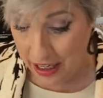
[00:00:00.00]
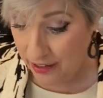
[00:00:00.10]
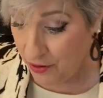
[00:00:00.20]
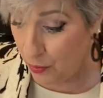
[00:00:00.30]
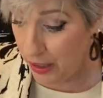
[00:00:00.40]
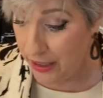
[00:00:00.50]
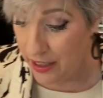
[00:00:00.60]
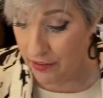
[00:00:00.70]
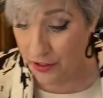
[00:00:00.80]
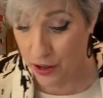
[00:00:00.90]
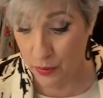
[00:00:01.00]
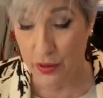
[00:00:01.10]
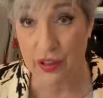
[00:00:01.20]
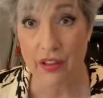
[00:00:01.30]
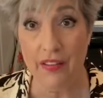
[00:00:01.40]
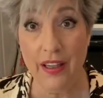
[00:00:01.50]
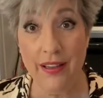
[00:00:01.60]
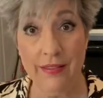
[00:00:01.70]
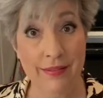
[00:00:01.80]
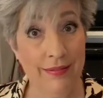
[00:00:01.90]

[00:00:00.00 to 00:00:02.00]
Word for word: If you want an individual serving,